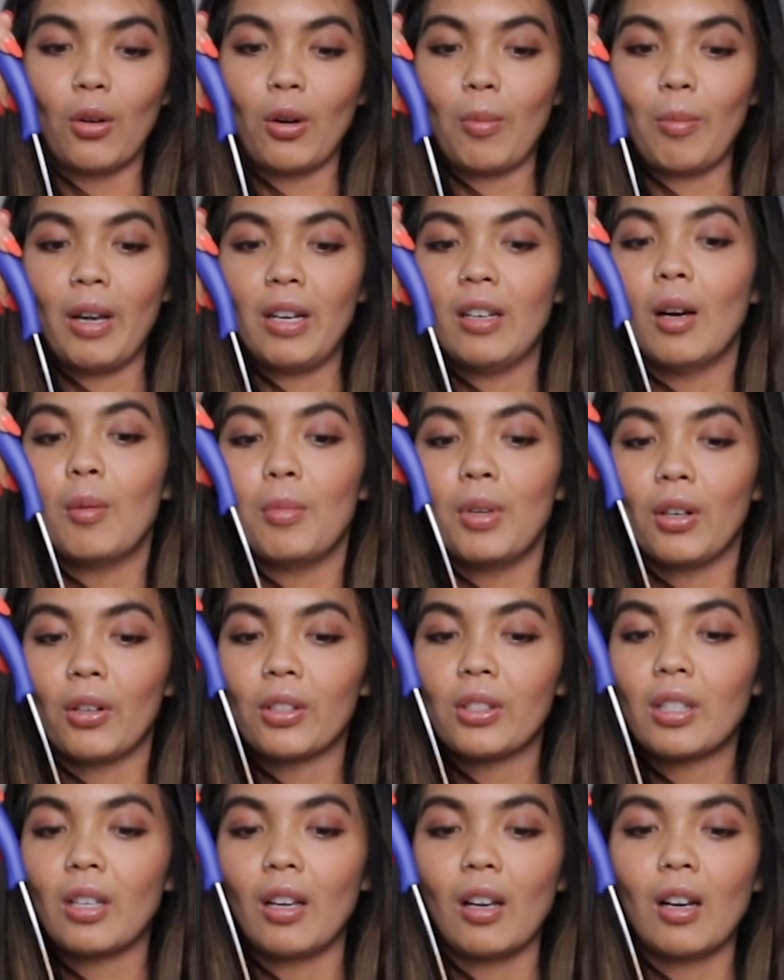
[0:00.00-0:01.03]
or my nut
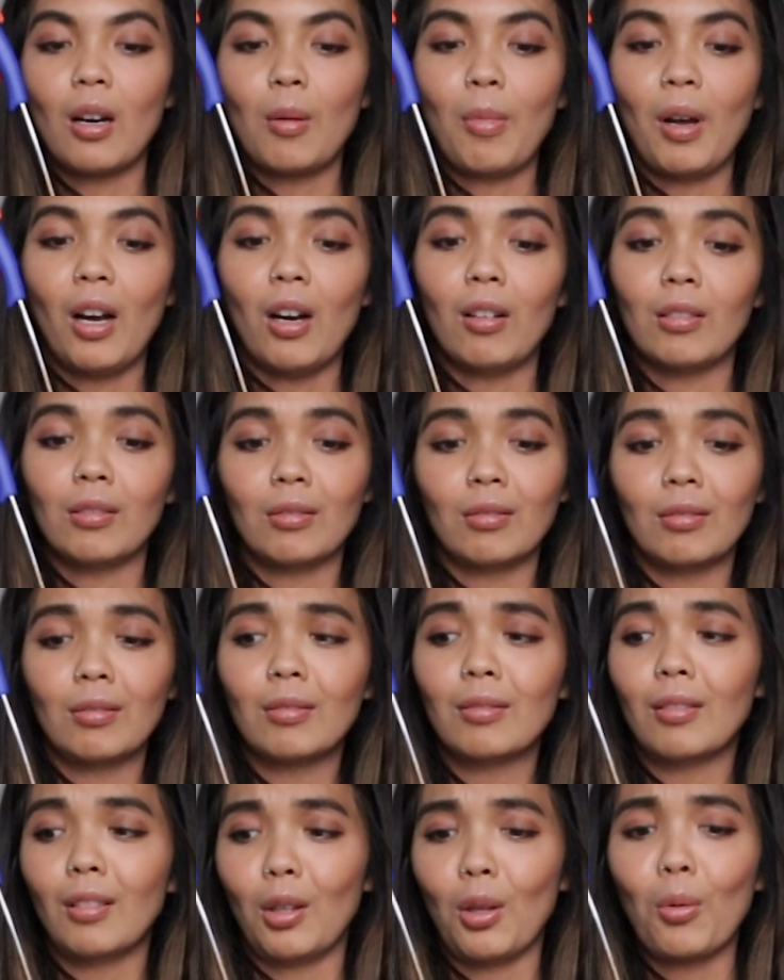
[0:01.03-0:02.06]
milks can come out
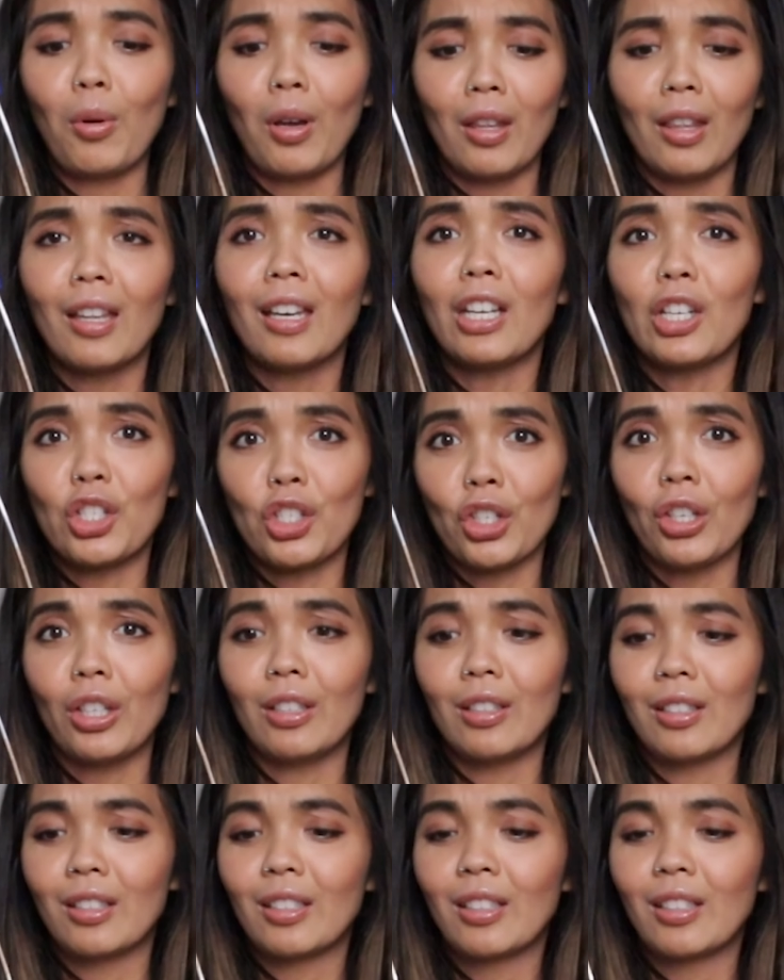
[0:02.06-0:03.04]
the way that it should.